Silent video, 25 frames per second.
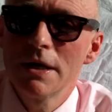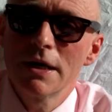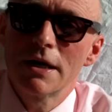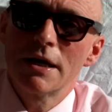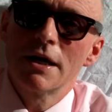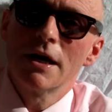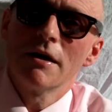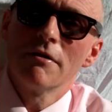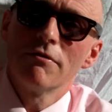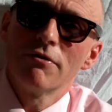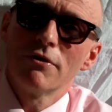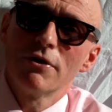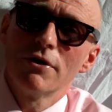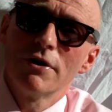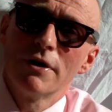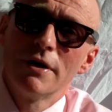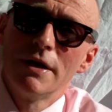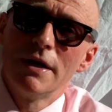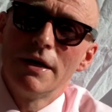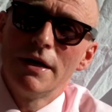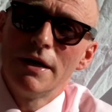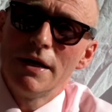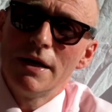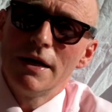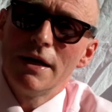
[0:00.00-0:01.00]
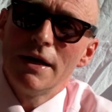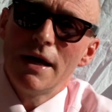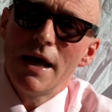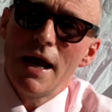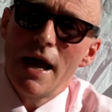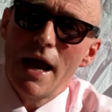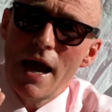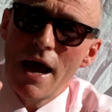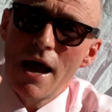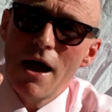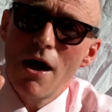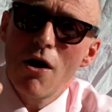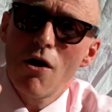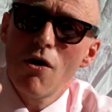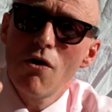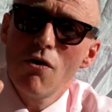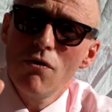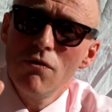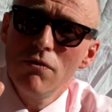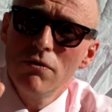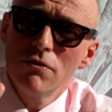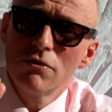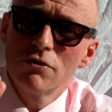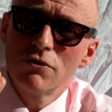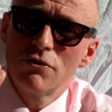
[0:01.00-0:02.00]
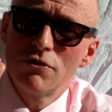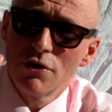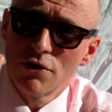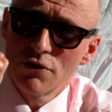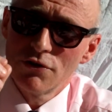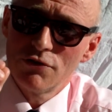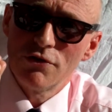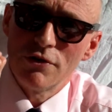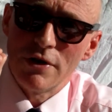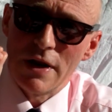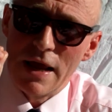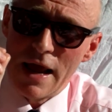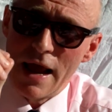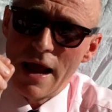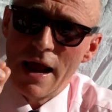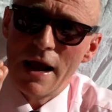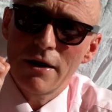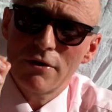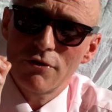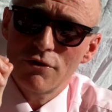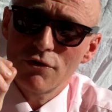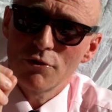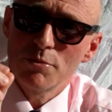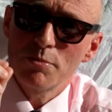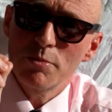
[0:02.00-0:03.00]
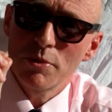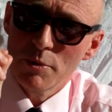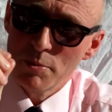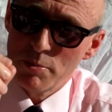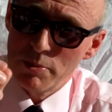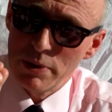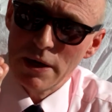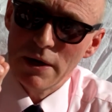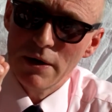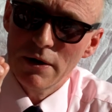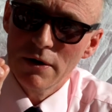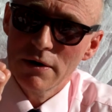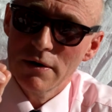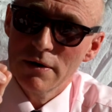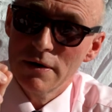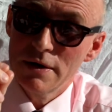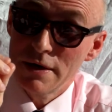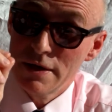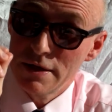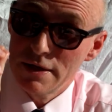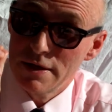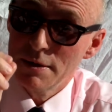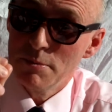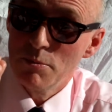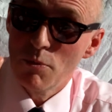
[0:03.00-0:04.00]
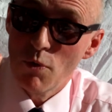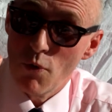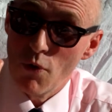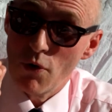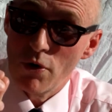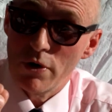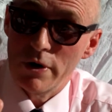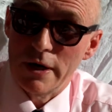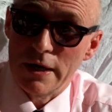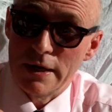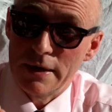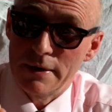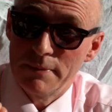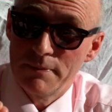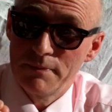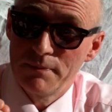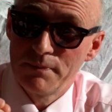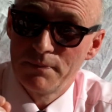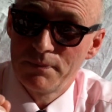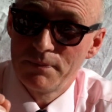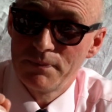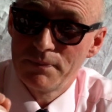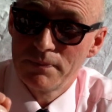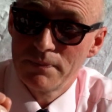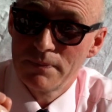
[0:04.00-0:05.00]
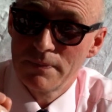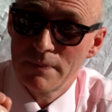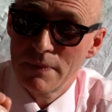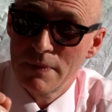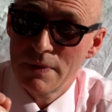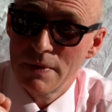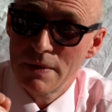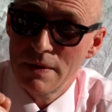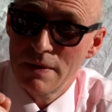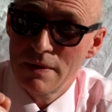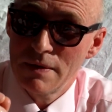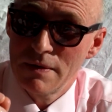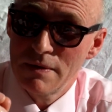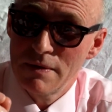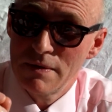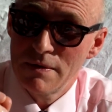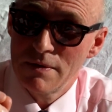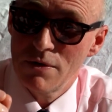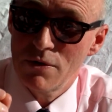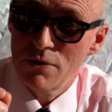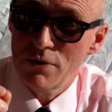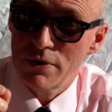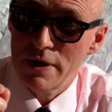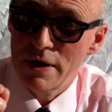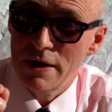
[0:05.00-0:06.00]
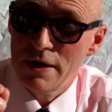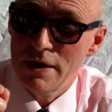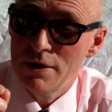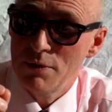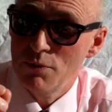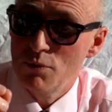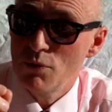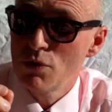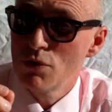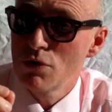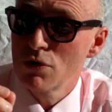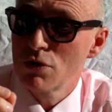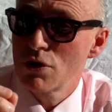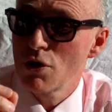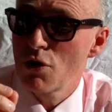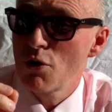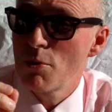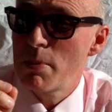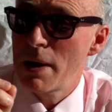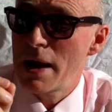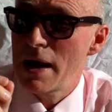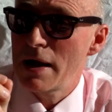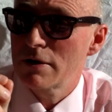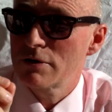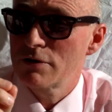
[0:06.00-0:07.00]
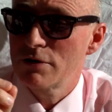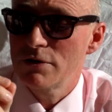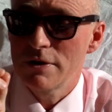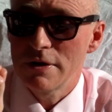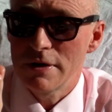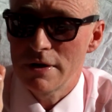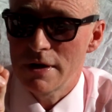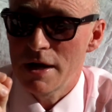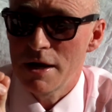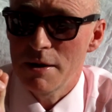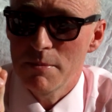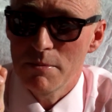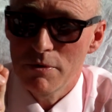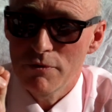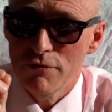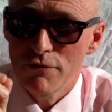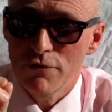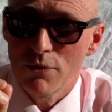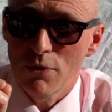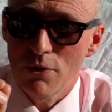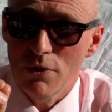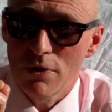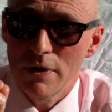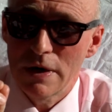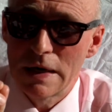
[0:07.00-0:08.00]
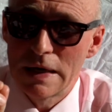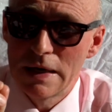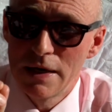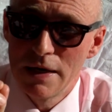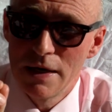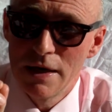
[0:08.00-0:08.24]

going to cover how does an actor prepare in the morning. Okay, and we'll go back to the night before.